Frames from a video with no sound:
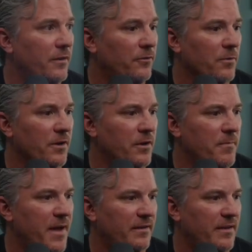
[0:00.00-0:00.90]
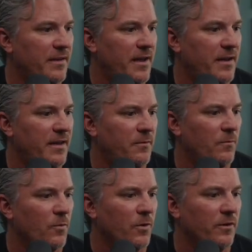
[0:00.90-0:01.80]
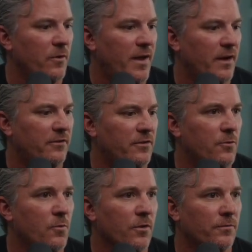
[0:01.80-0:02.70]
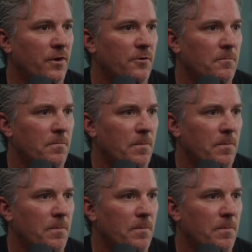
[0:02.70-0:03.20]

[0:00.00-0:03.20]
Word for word: So we're going to come back to N8N. We're going to go execute workflow.